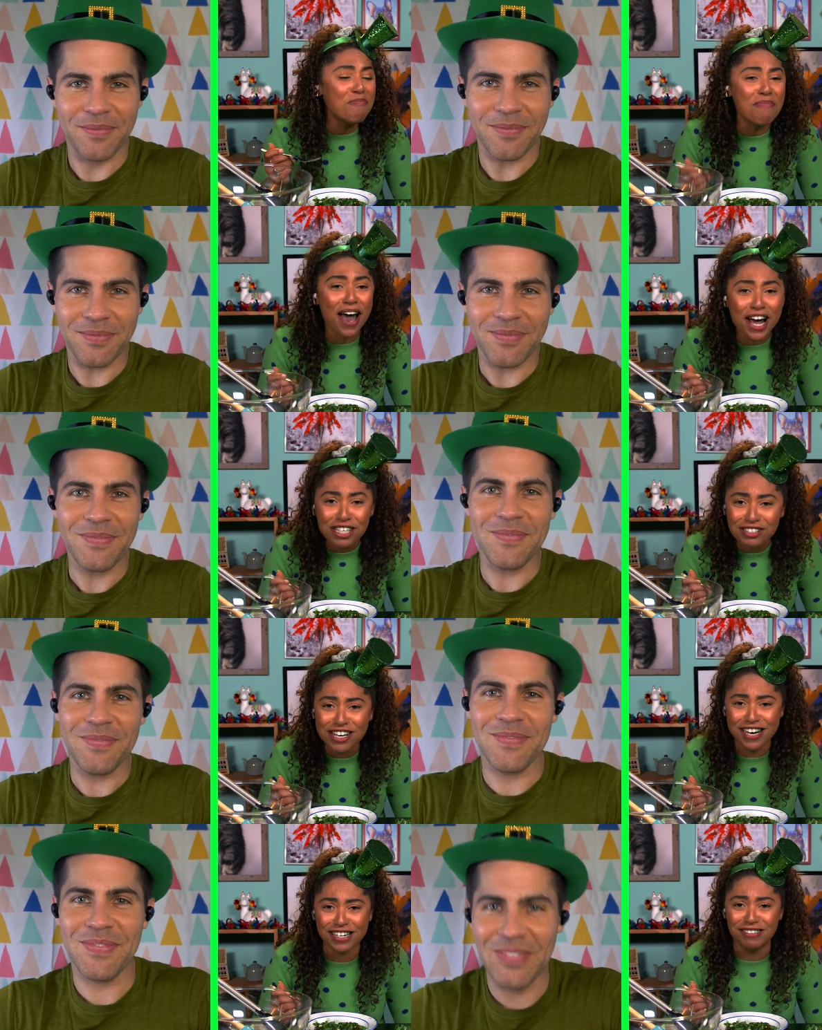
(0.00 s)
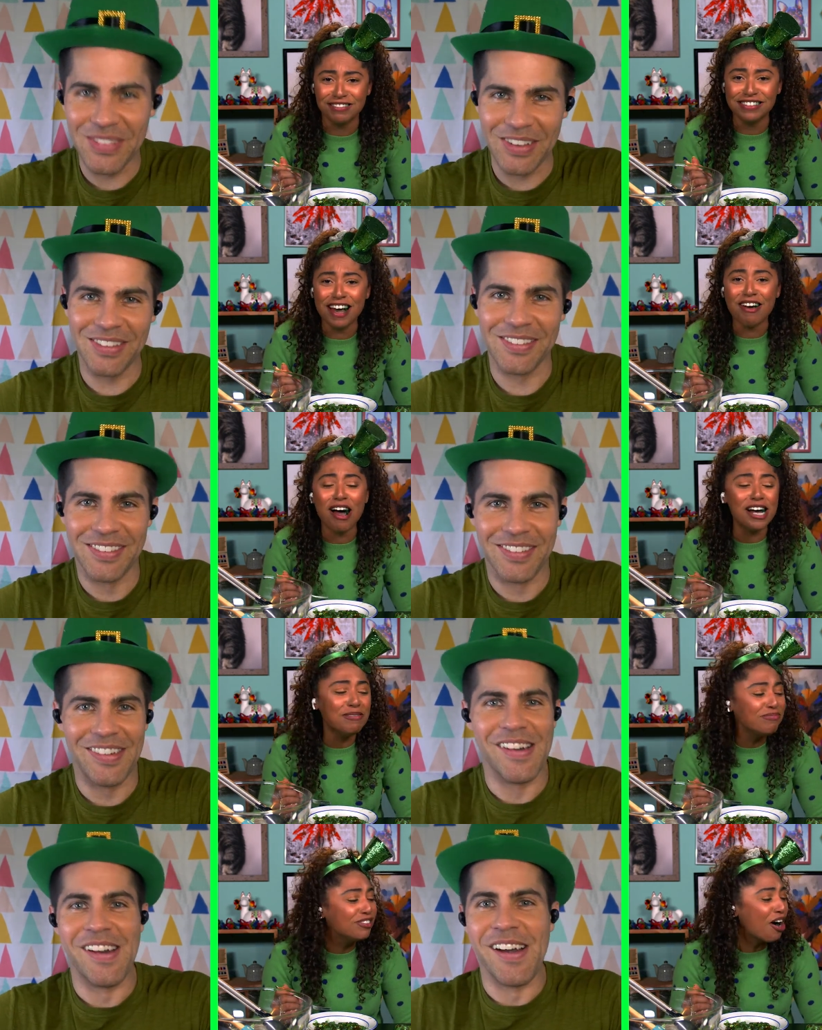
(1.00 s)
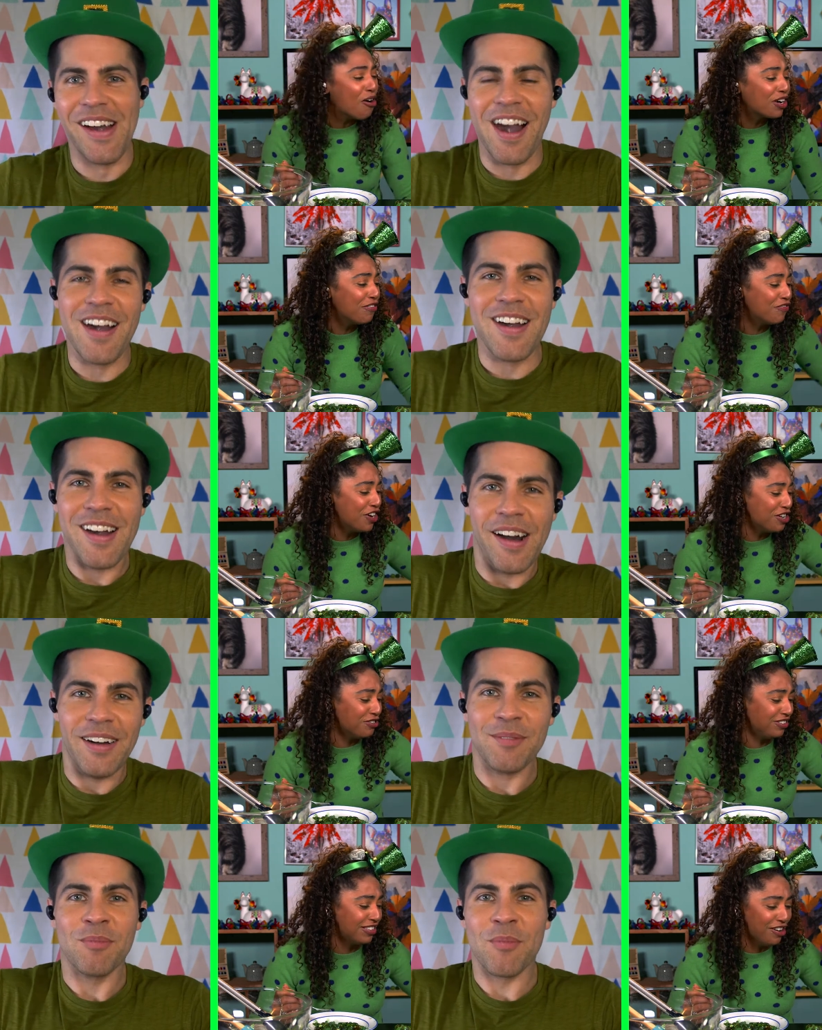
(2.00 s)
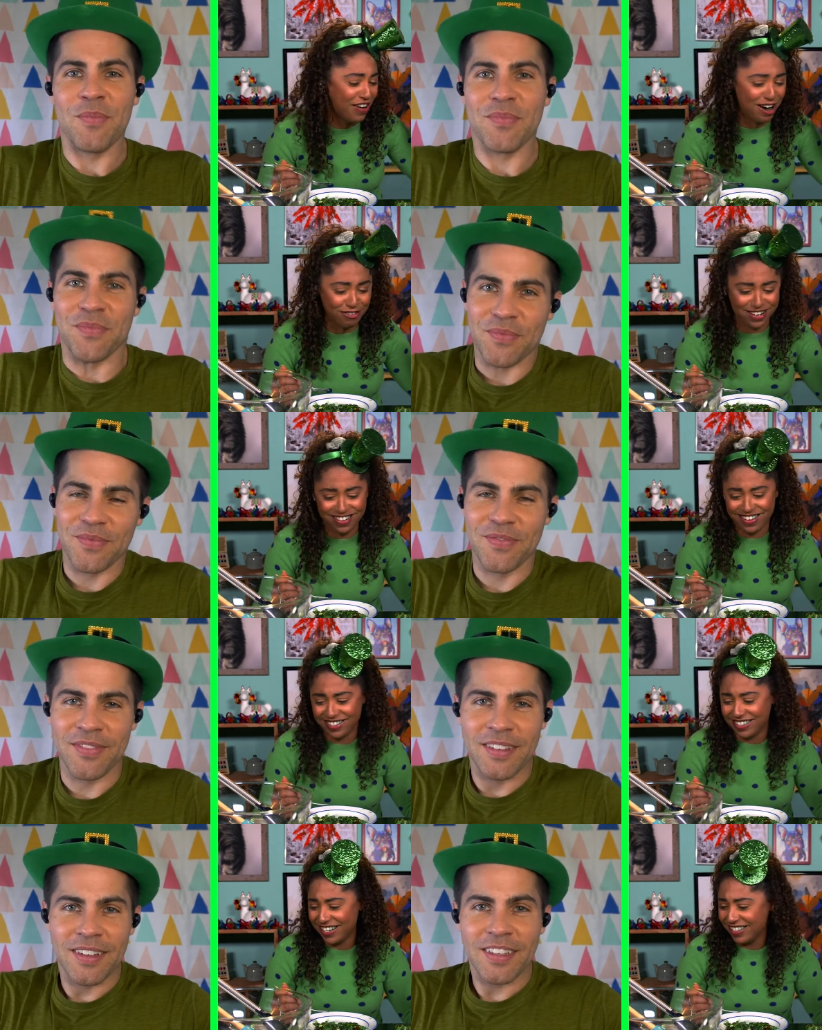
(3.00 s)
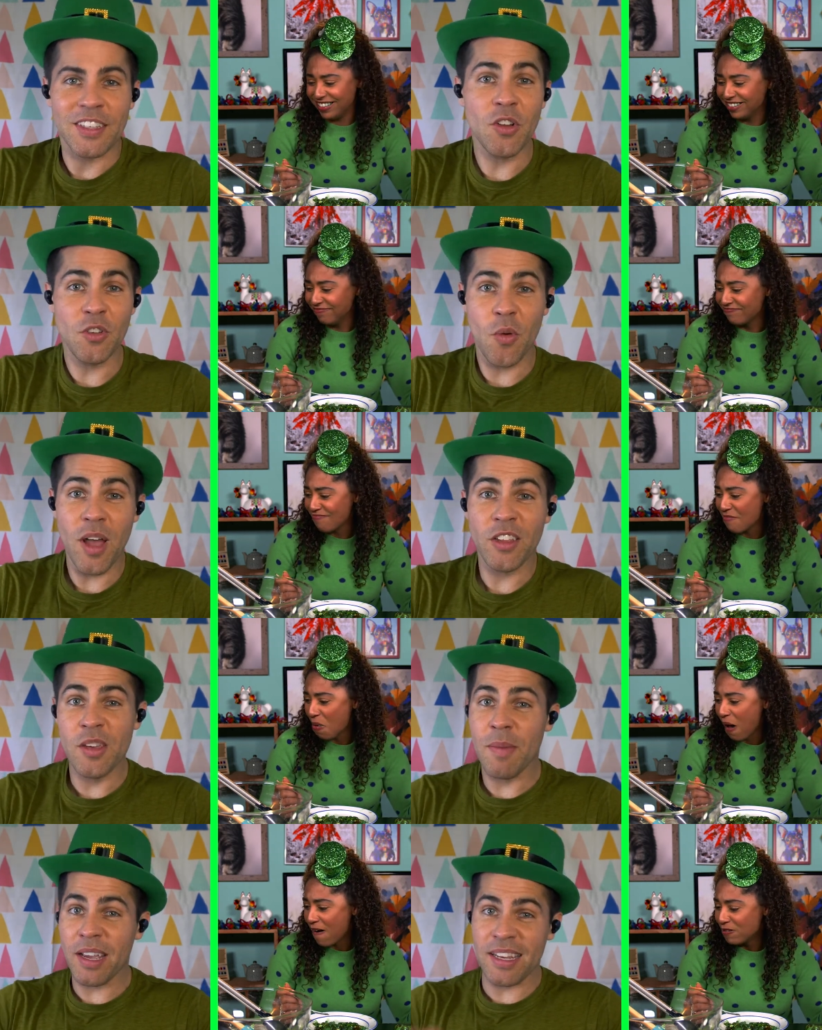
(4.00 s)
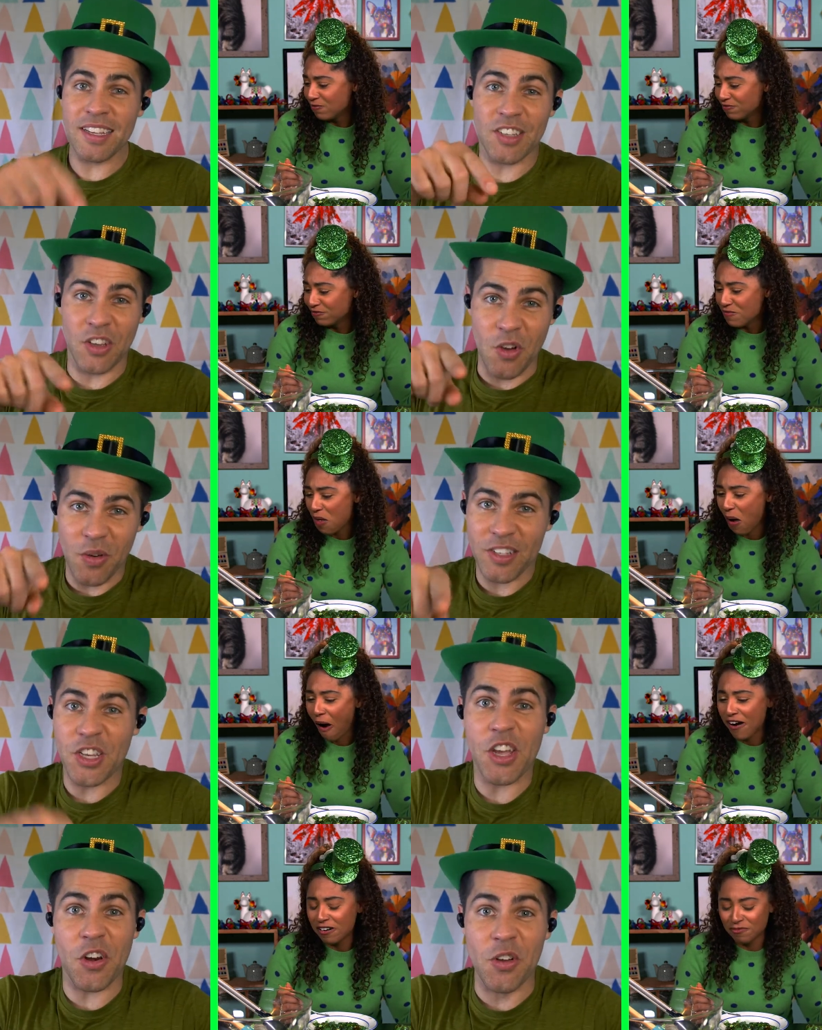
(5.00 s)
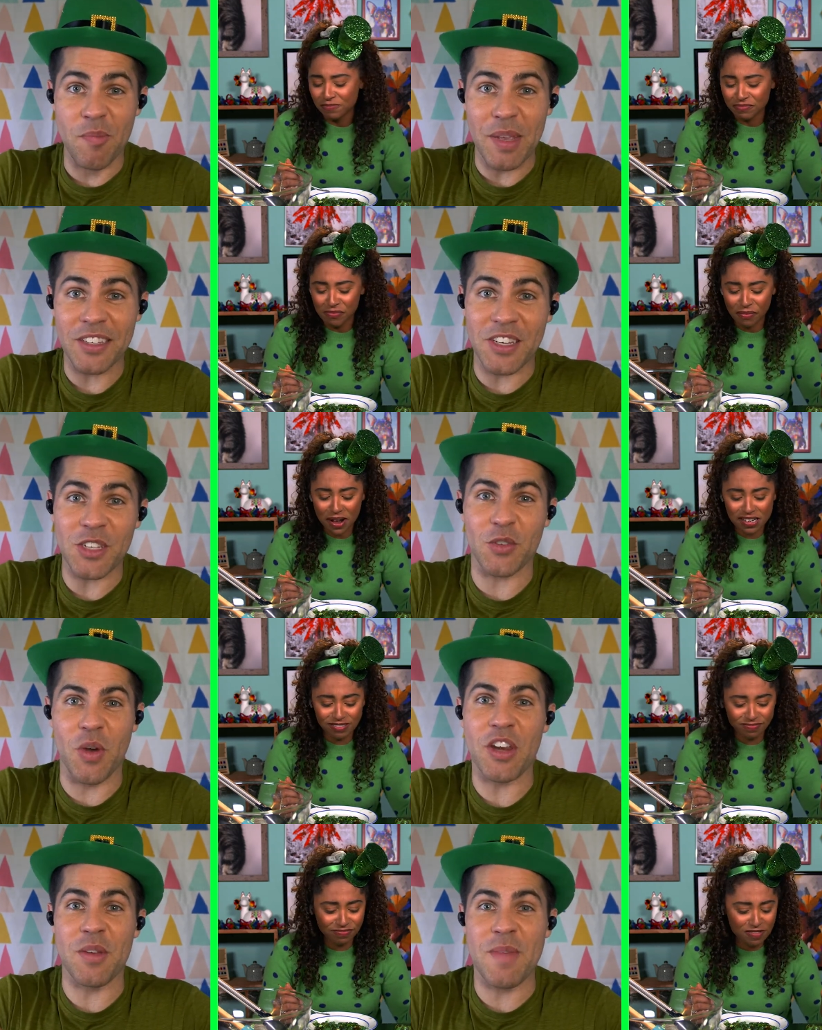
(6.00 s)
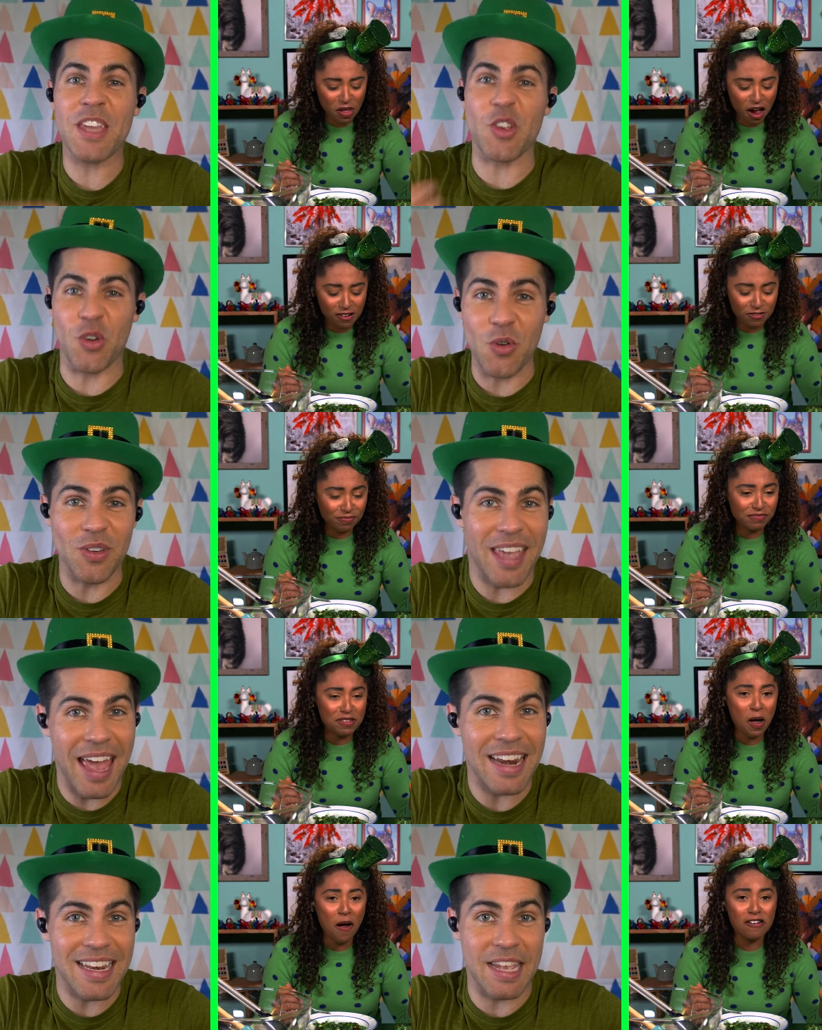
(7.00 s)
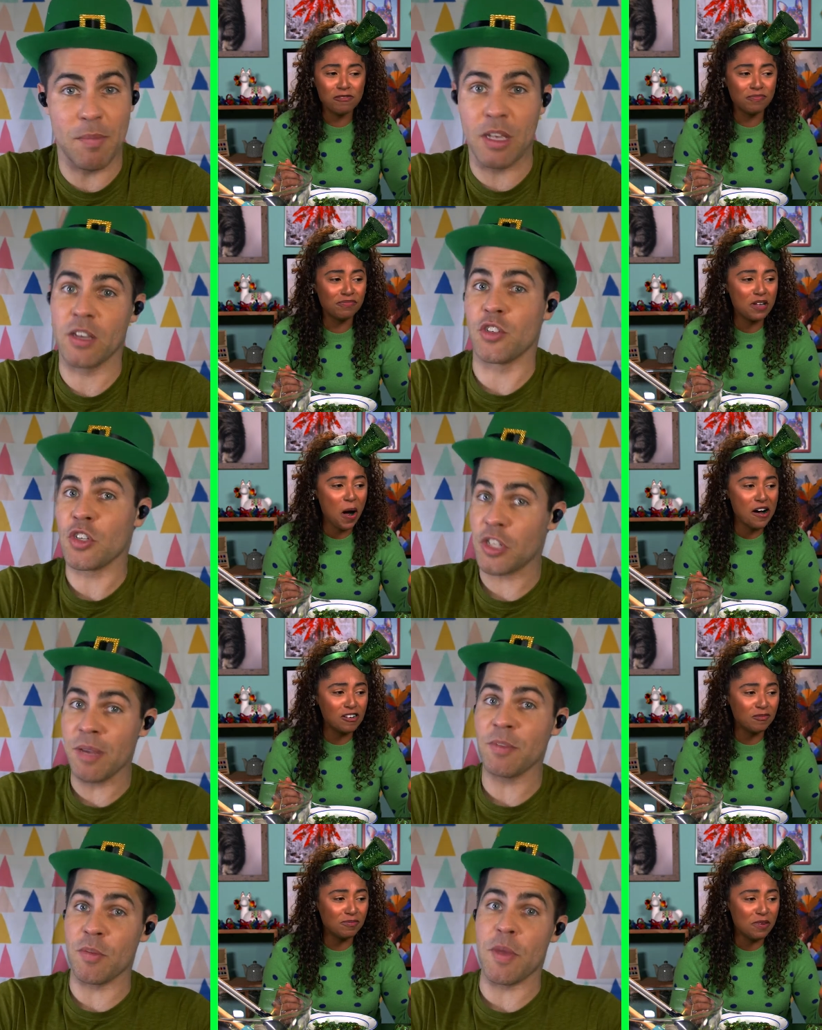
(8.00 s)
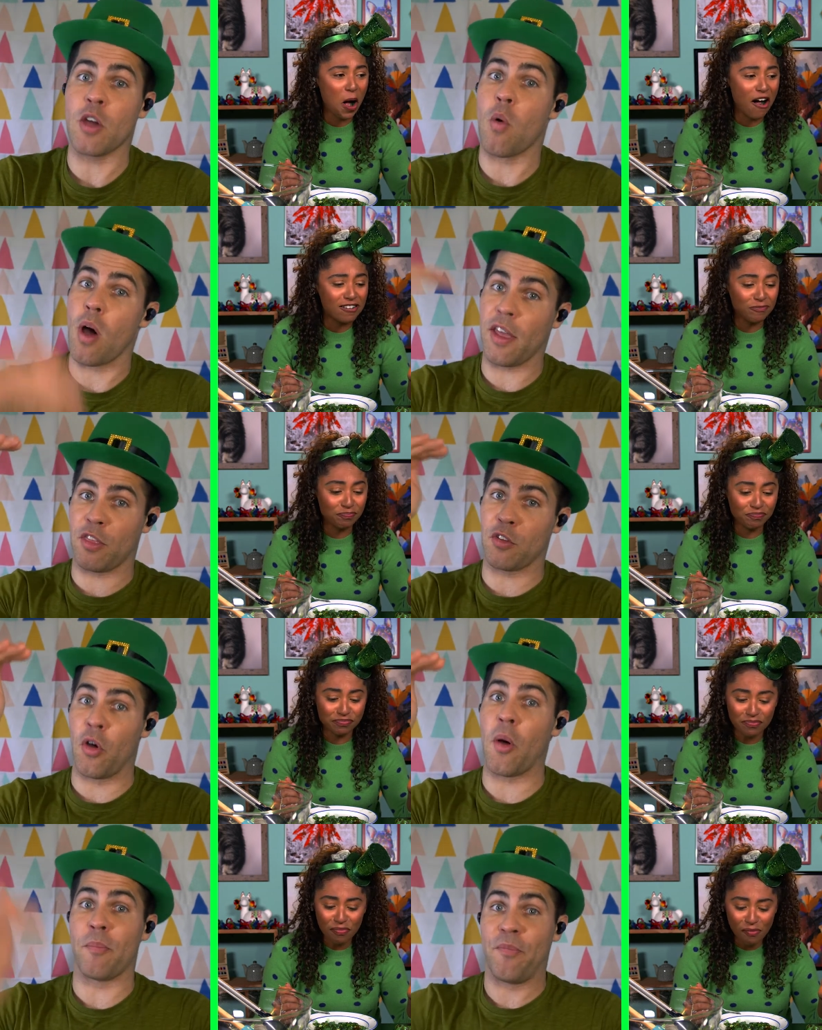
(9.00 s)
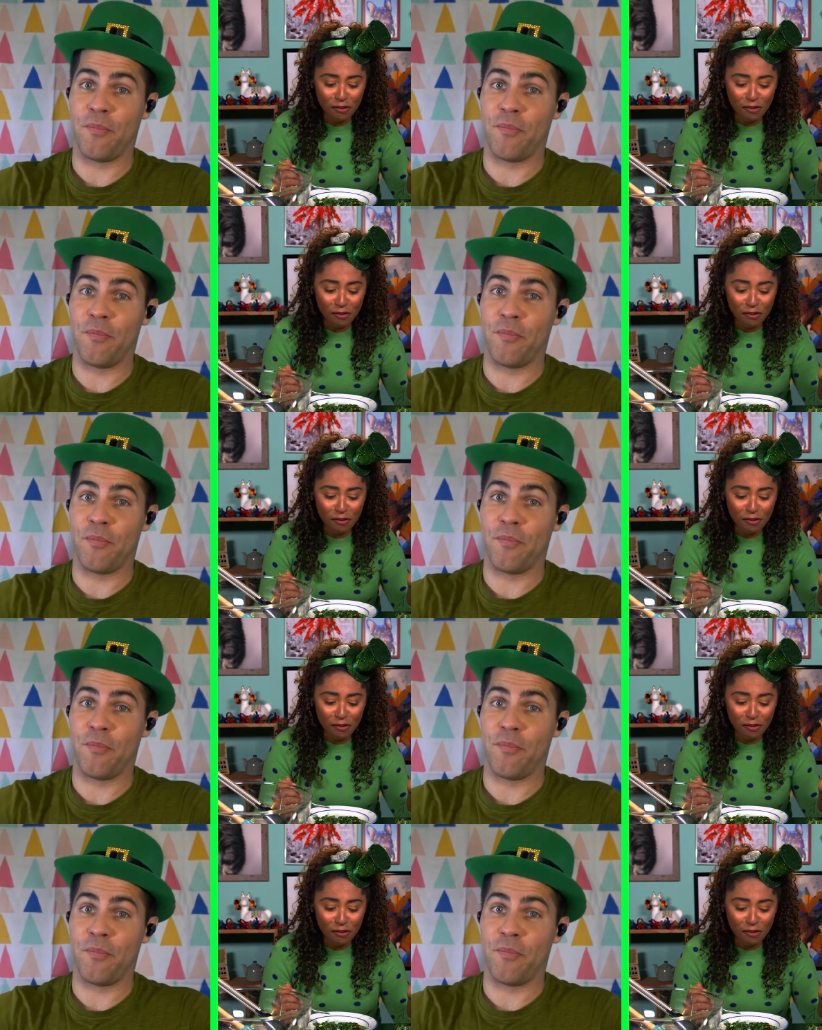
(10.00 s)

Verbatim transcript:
Speaker 1: amazing. Like, I am so confused of how good this is.
Speaker 2: You know, Noelle, you might need to go into your own business where you make your own candy because you seem to be quite at the top.